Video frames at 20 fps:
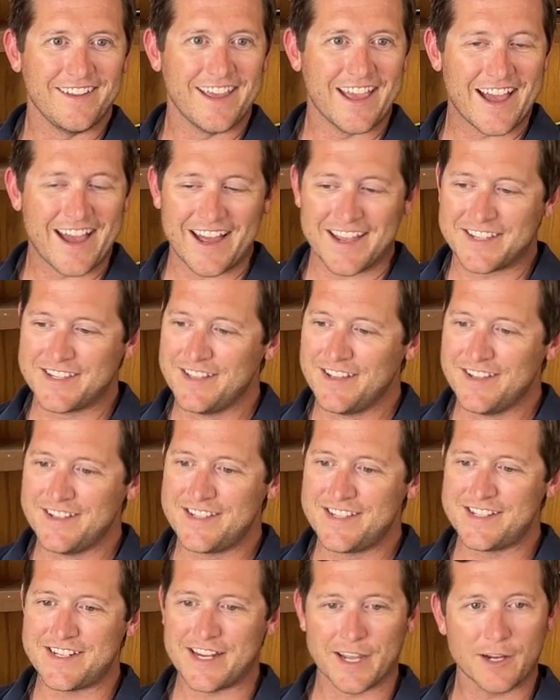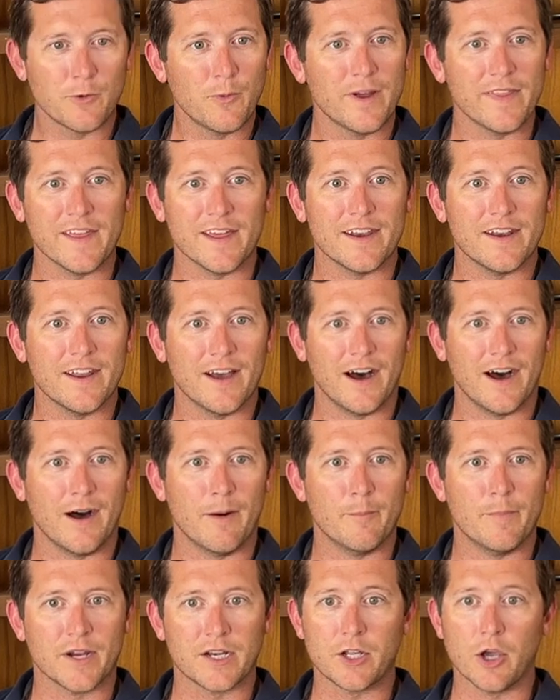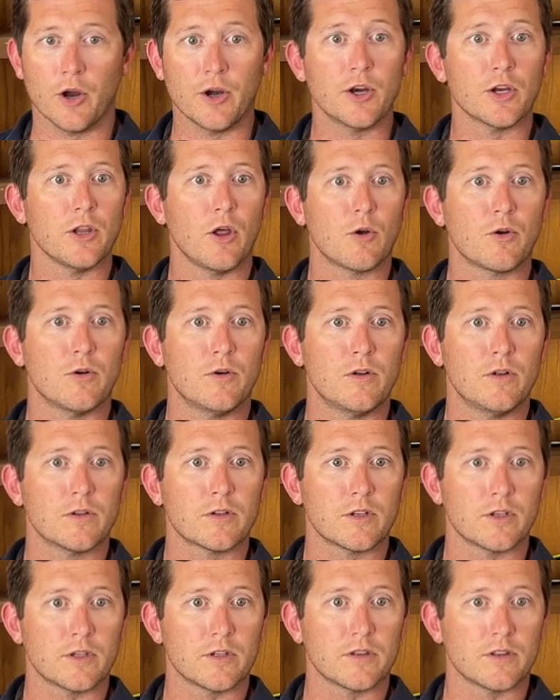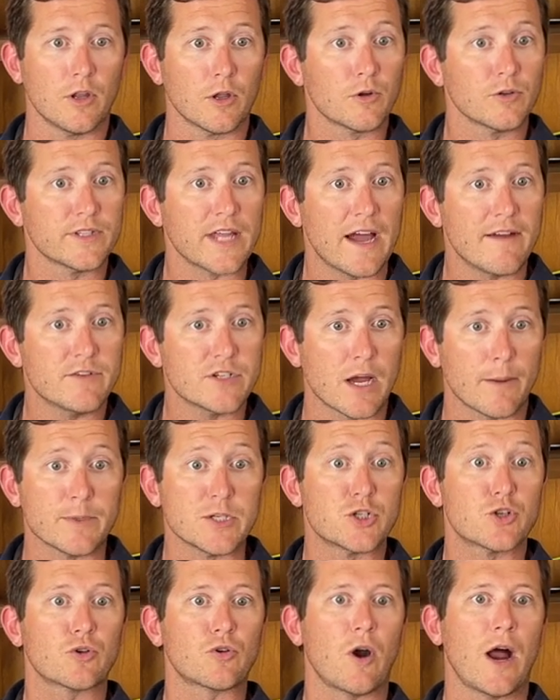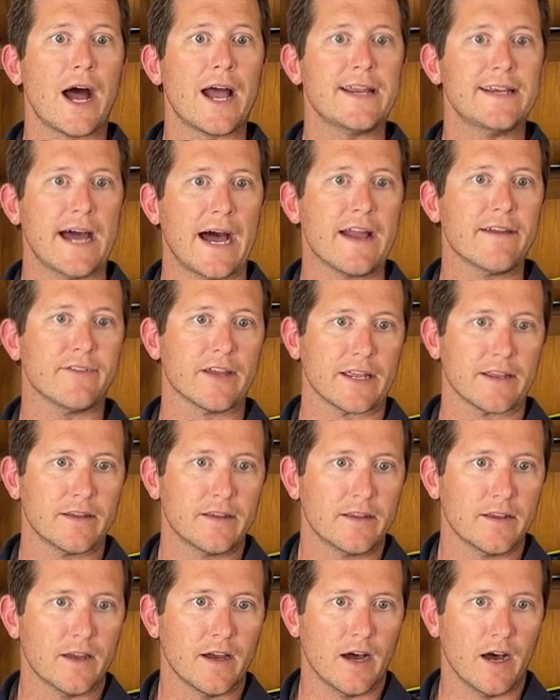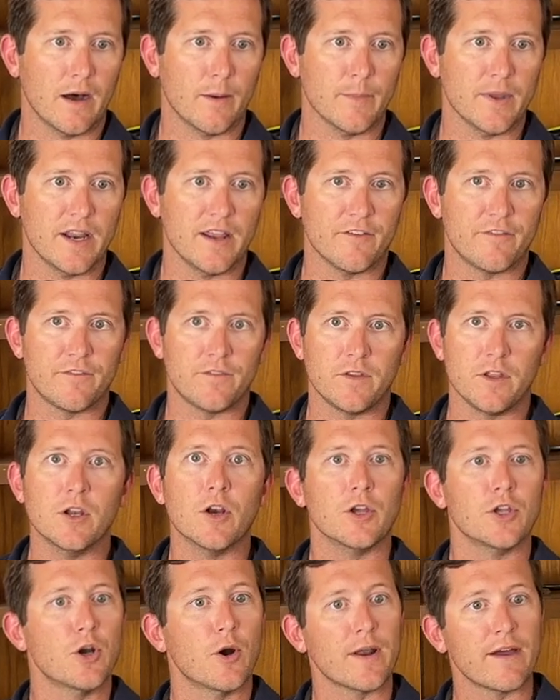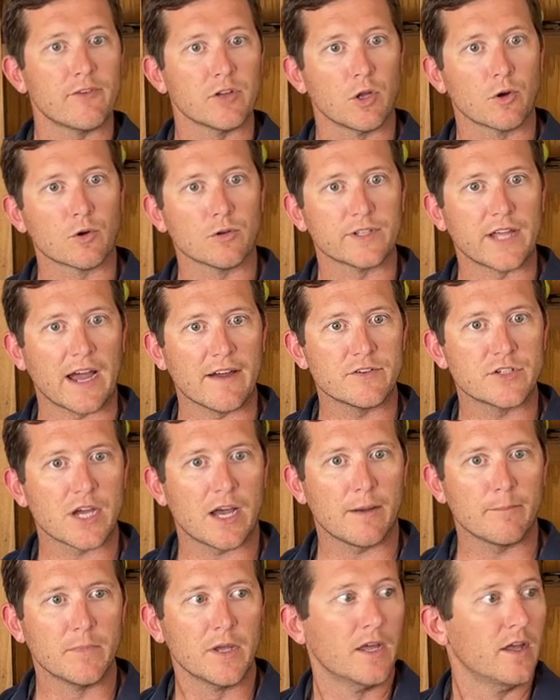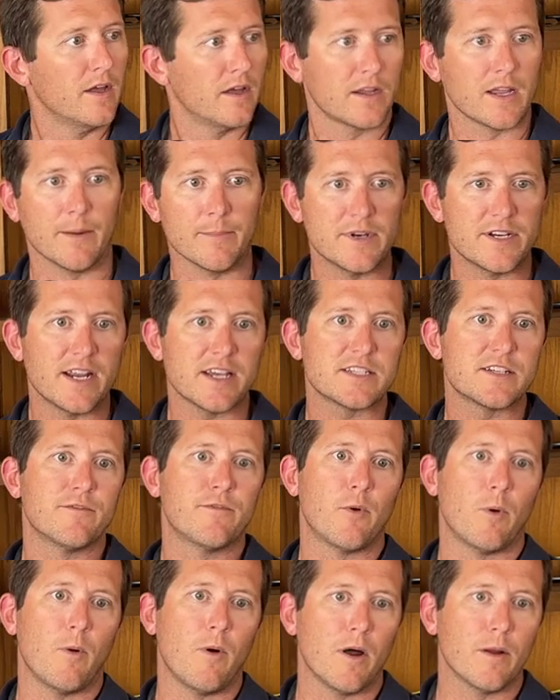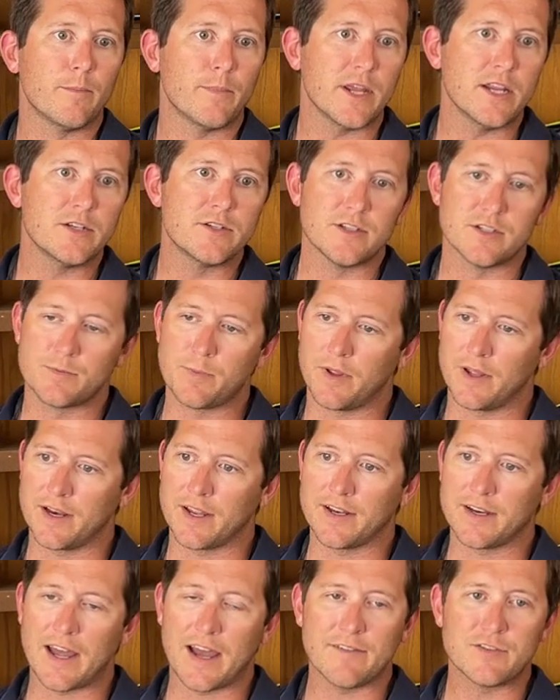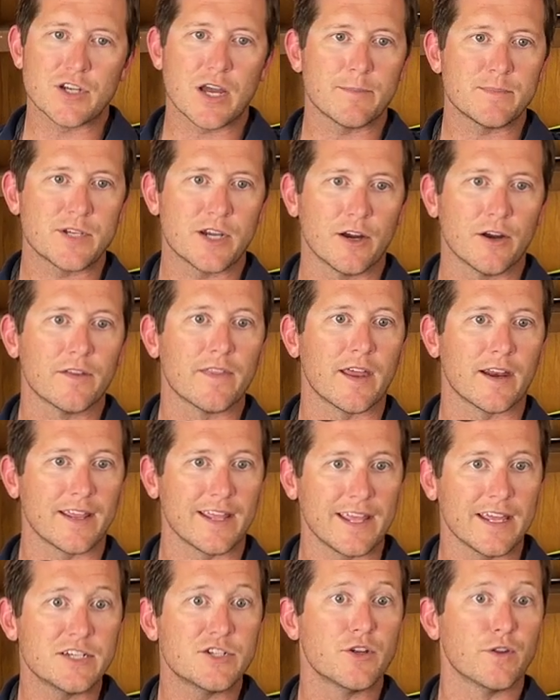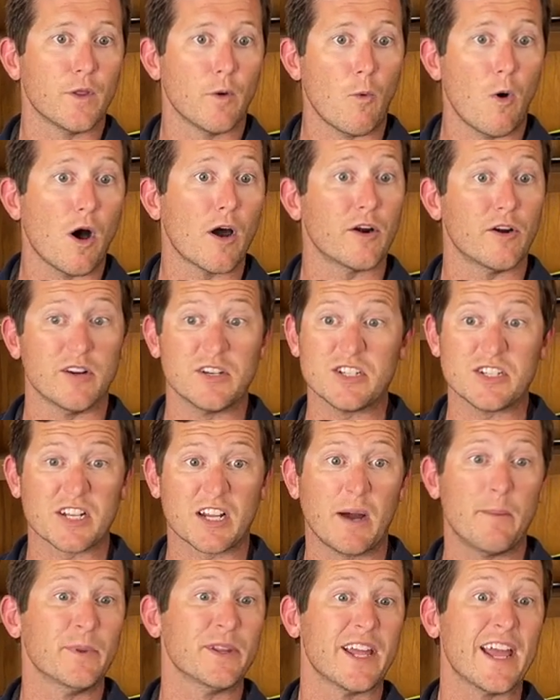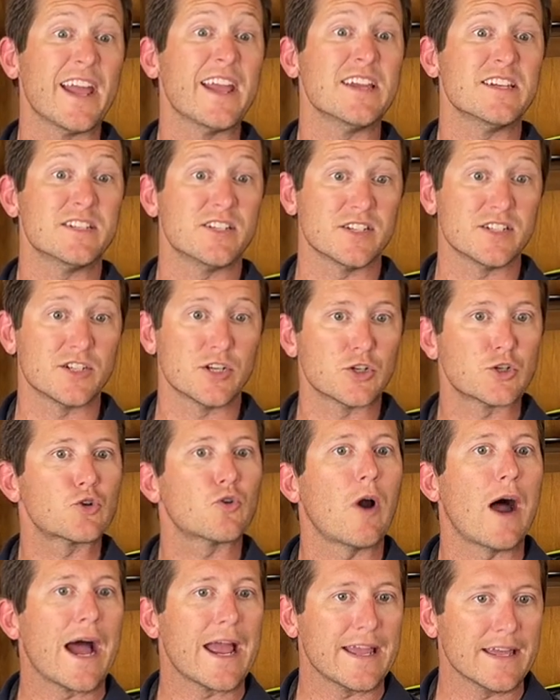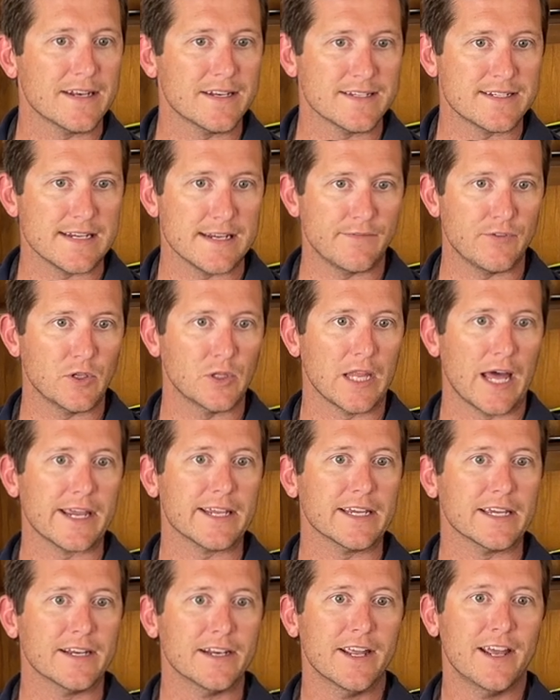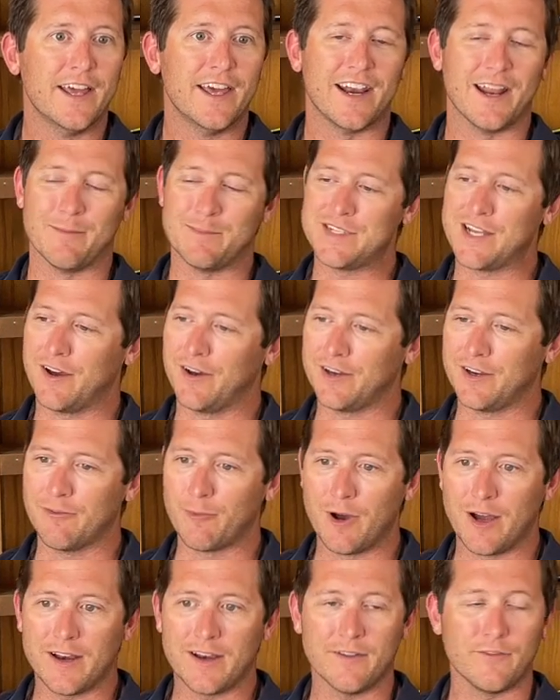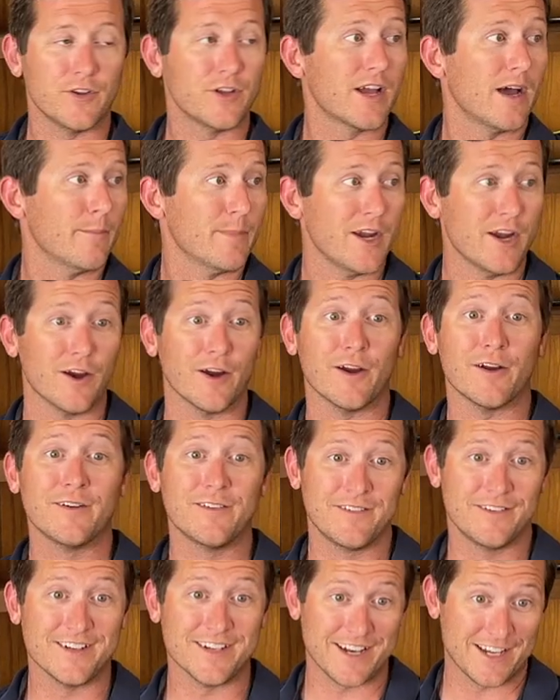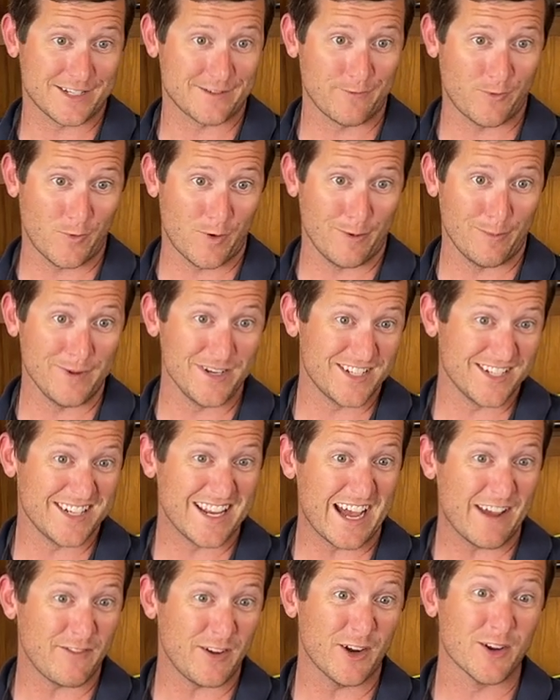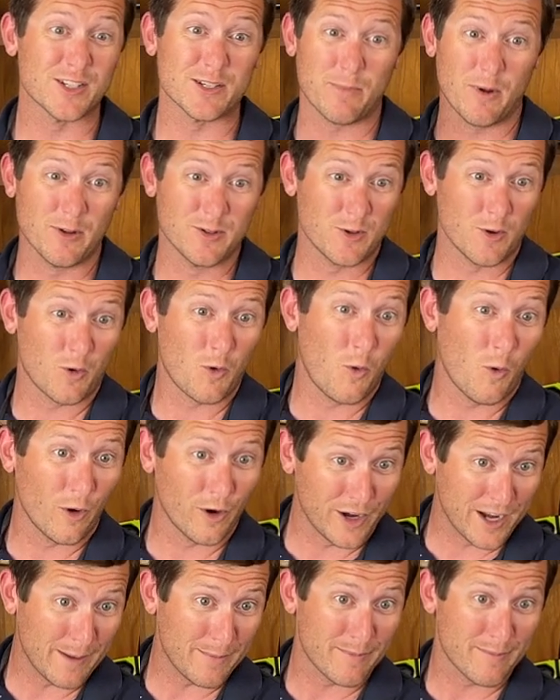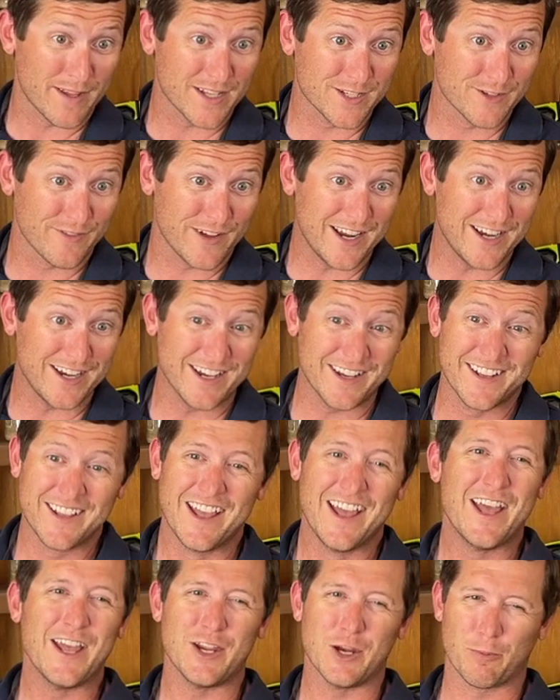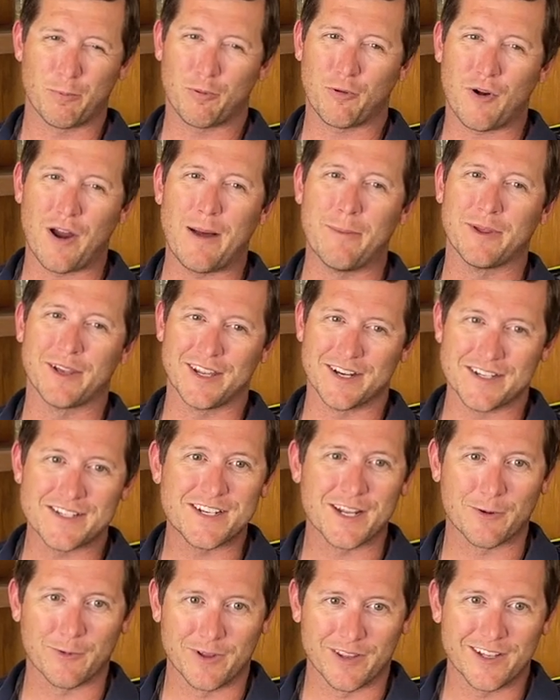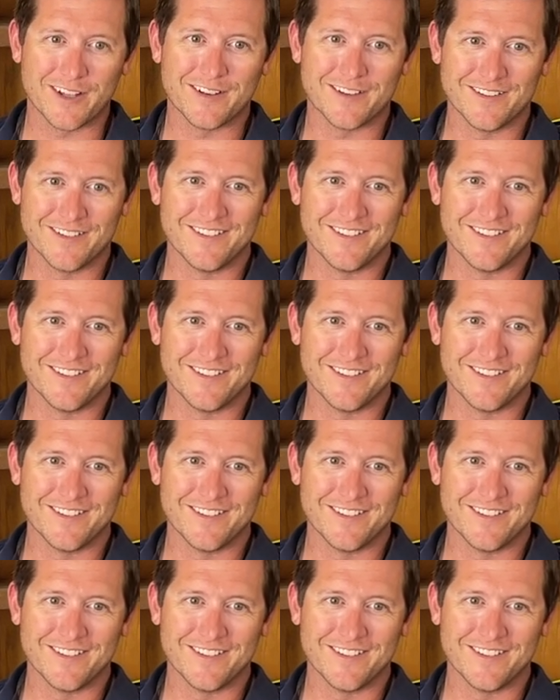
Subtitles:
Yes, stick with it. But go to your local dive shop and try diving. And if, you know, you don't have a local dive shop, come to Destin-Fort Walton Beach. There's plenty of dive shops here that can get you in the water in just a couple days just to try it and see if you like it. And I'm telling you what, if you come here to Destin-Fort Walton Beach to dive here as opposed to a quarry up in Pennsylvania, you're probably going to stick with it.